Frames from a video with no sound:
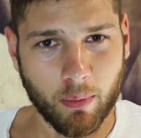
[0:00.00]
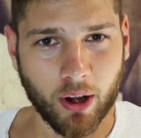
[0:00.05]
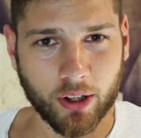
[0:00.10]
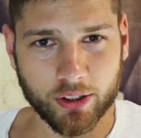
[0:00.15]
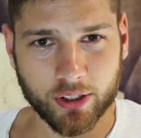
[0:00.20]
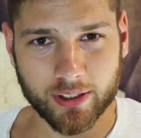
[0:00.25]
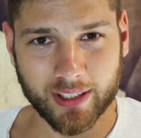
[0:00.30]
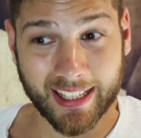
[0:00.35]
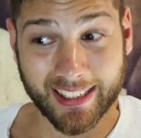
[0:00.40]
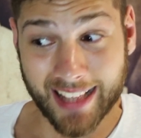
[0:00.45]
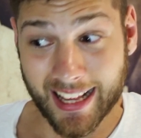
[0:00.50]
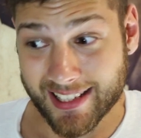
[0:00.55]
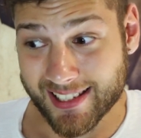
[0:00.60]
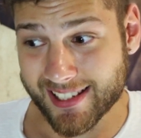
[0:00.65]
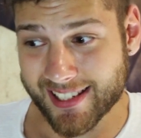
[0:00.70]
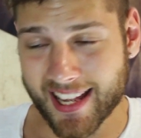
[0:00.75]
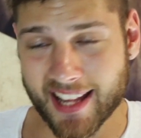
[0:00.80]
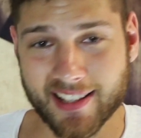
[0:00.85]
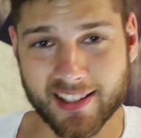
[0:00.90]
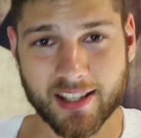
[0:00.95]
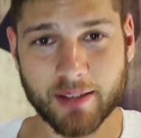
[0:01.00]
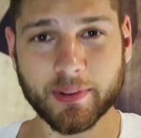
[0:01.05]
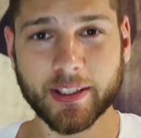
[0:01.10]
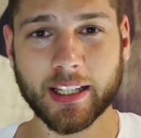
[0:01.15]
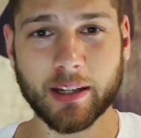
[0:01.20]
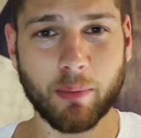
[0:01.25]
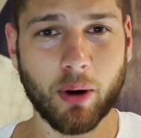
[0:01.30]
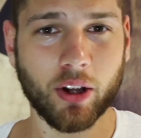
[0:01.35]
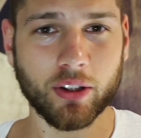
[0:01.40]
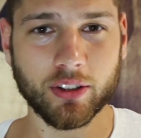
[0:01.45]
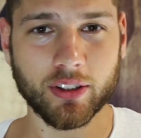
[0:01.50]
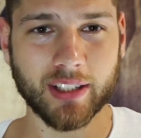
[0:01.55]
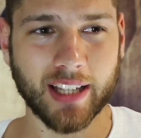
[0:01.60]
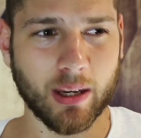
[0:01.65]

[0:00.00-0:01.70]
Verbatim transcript: about you, like that said something about you,